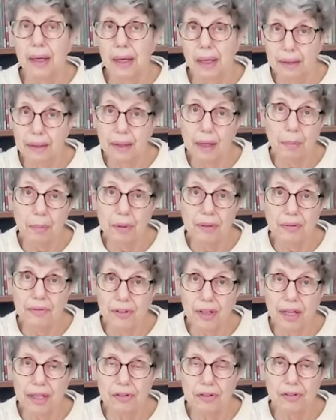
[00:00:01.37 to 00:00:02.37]
A couple of
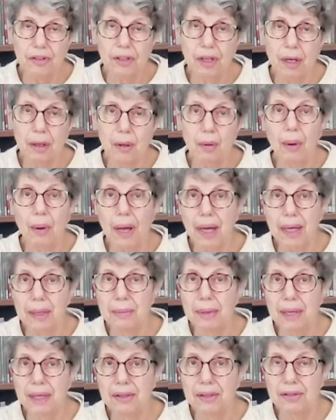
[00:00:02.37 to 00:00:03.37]
days ago, I
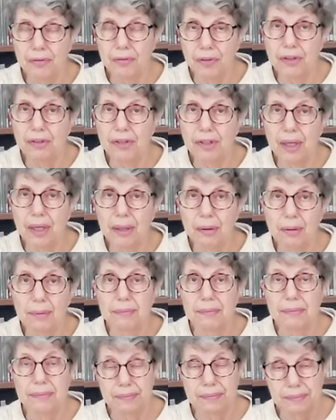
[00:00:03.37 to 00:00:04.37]
made a video
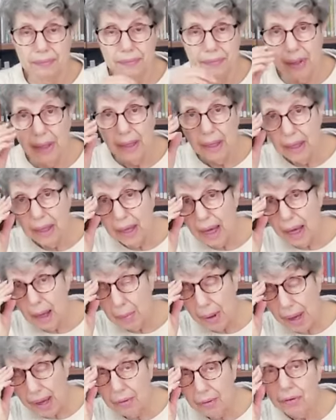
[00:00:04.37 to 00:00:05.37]

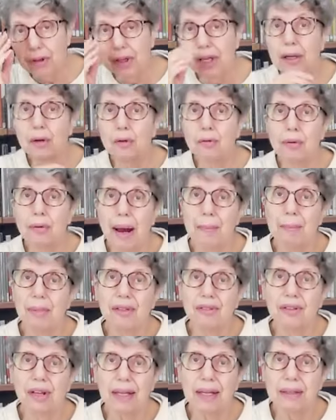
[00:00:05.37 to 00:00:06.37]
about the
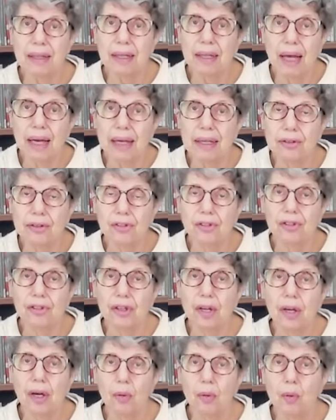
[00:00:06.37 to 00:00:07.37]
Ramadan lights,
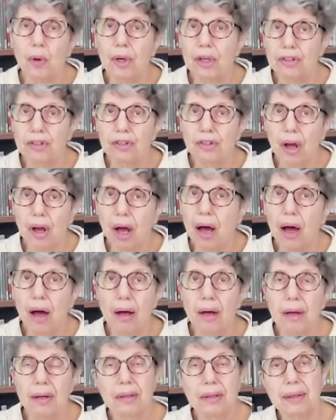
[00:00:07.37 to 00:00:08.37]
which
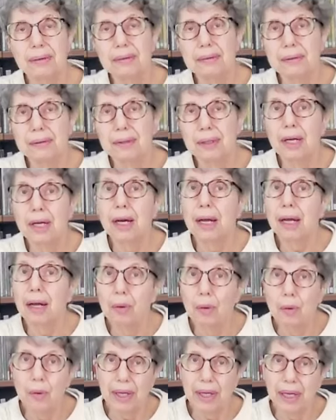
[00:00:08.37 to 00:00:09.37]
are
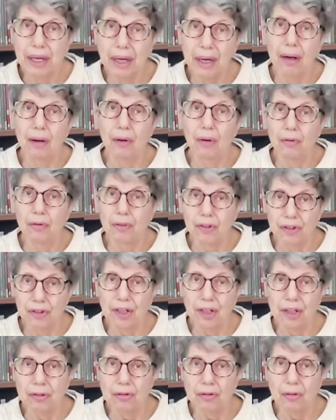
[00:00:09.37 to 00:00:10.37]
glowing over
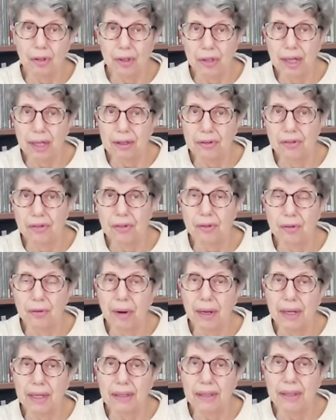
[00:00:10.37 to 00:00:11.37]
central London
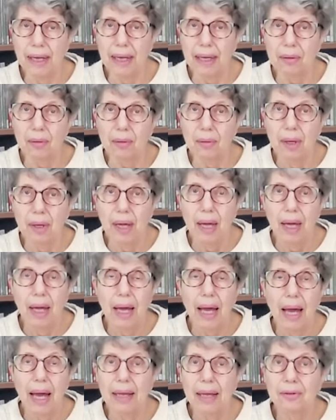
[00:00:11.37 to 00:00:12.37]
right now,
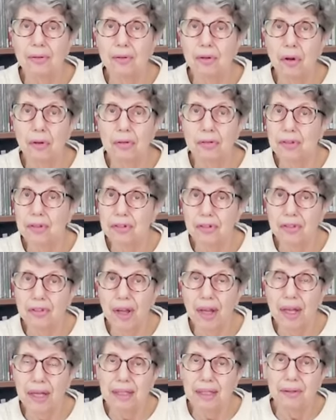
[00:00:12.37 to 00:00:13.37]
and not a
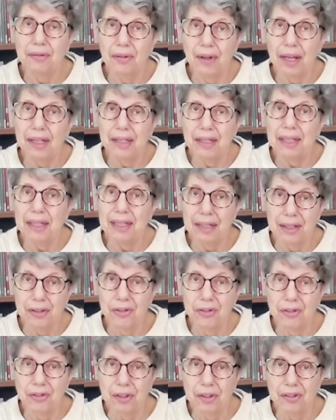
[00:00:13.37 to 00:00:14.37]
sign of any
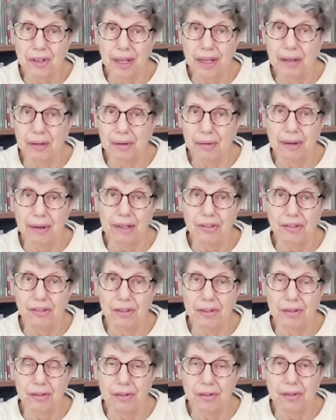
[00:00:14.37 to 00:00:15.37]
Easter
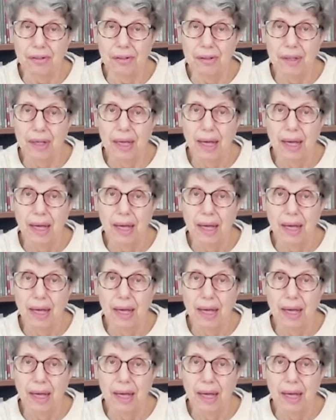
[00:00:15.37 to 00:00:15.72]
decorations.